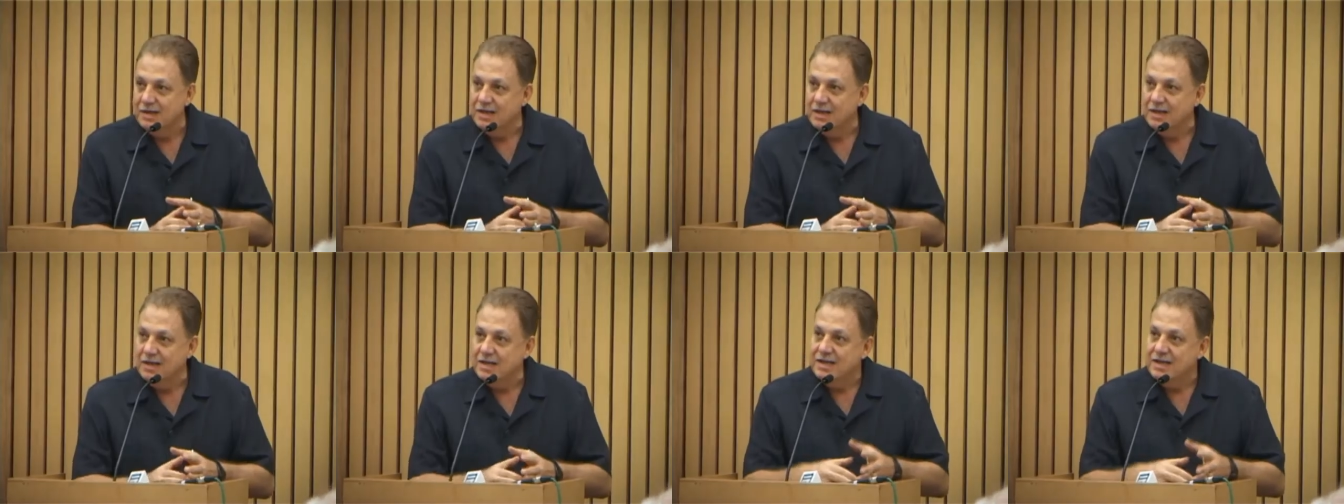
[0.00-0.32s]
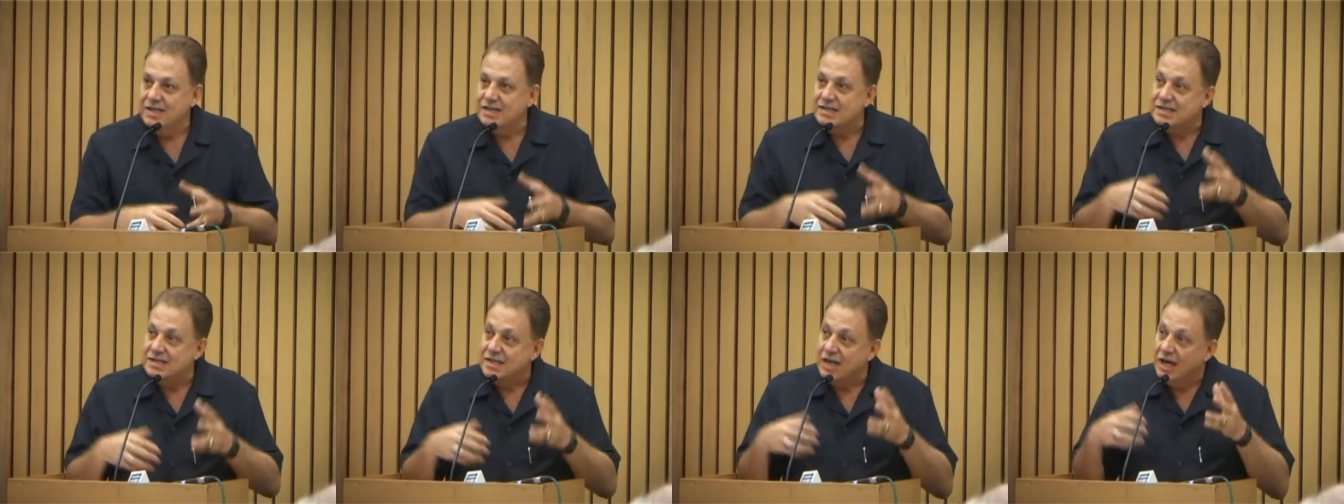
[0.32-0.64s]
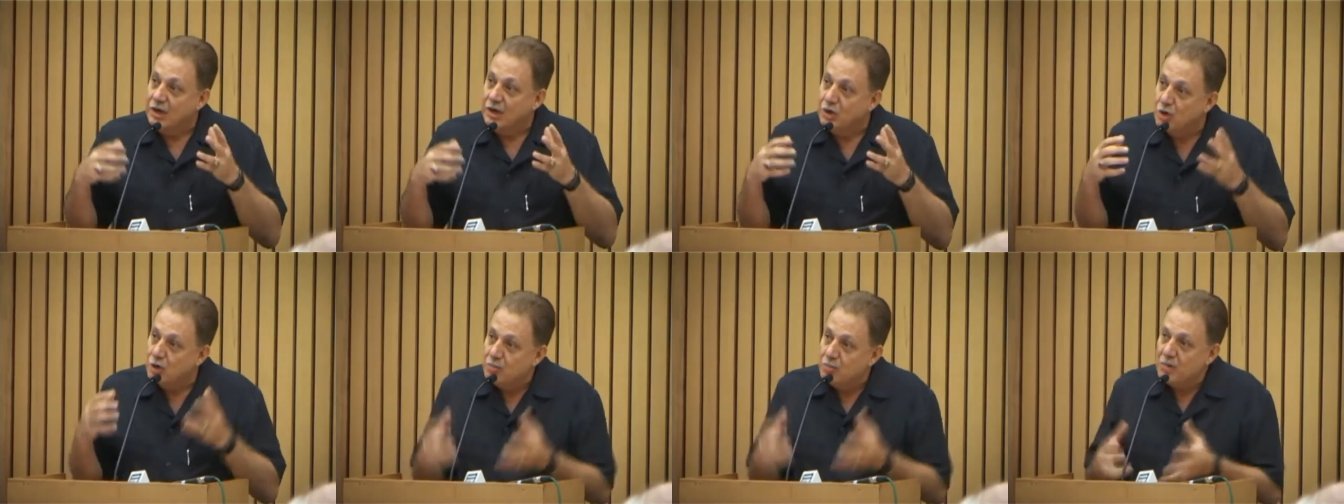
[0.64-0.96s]
It's the
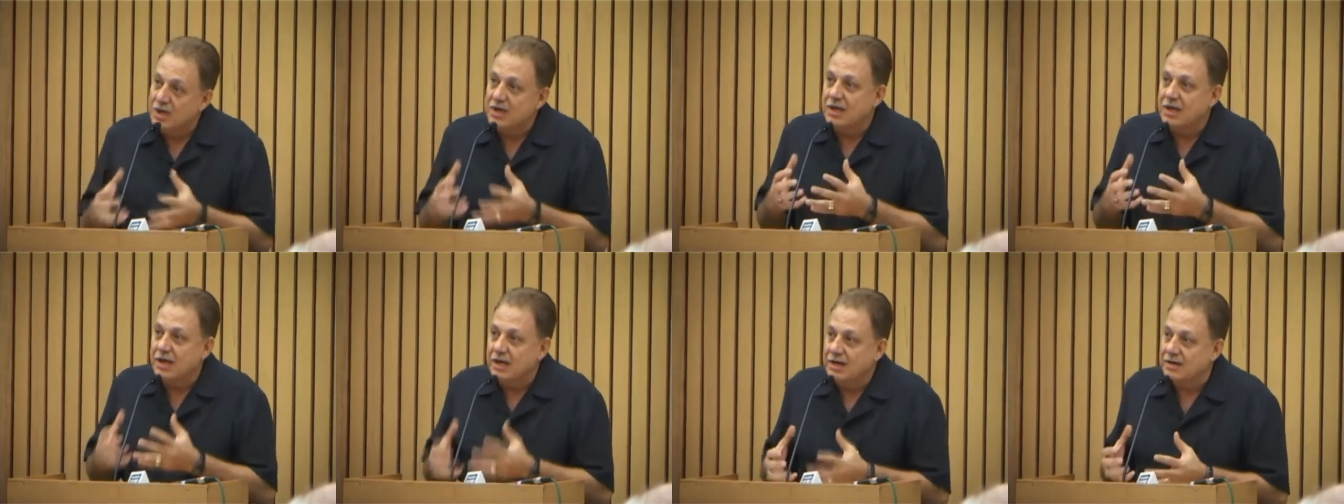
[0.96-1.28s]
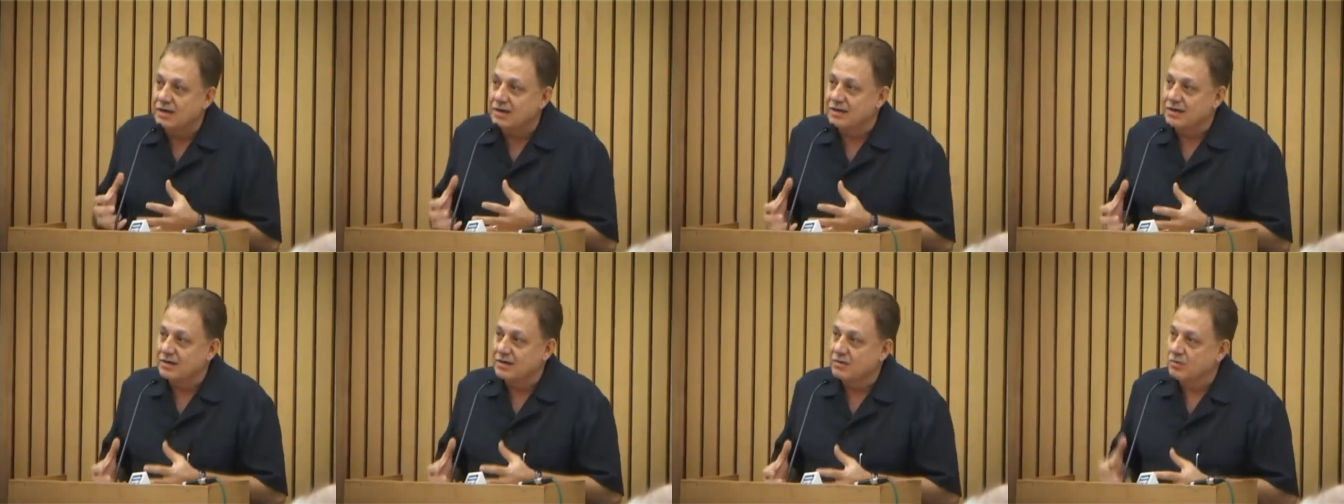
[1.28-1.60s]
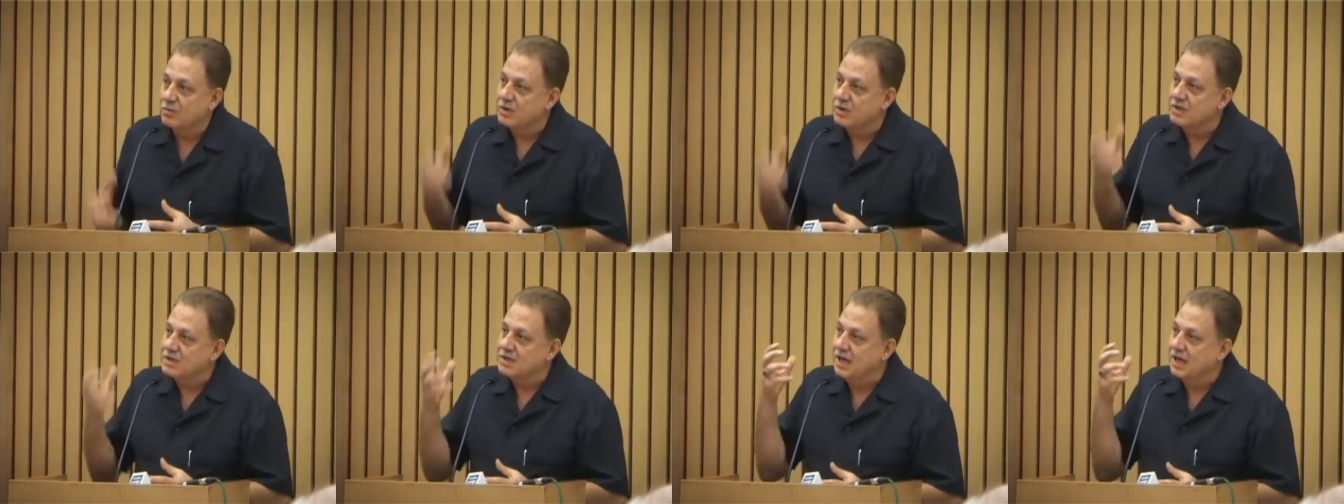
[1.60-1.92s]
human error
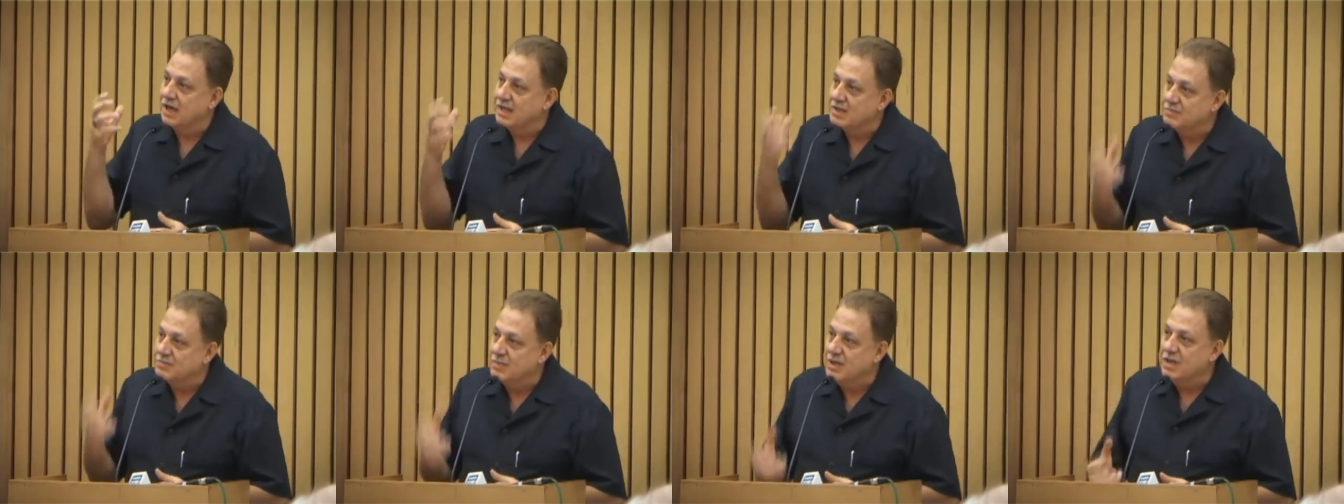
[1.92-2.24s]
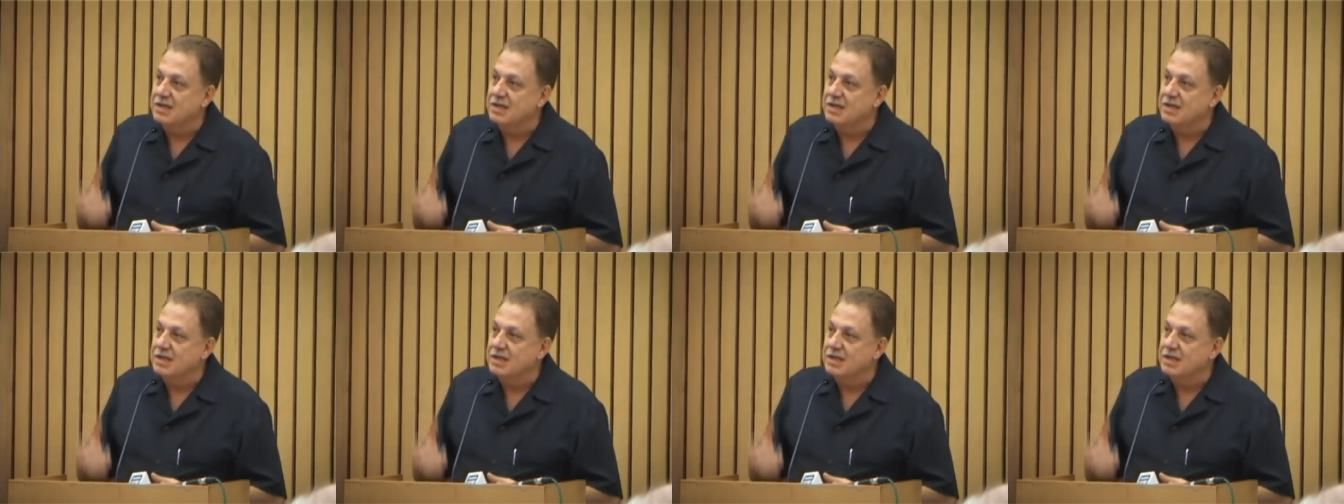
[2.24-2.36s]
which has been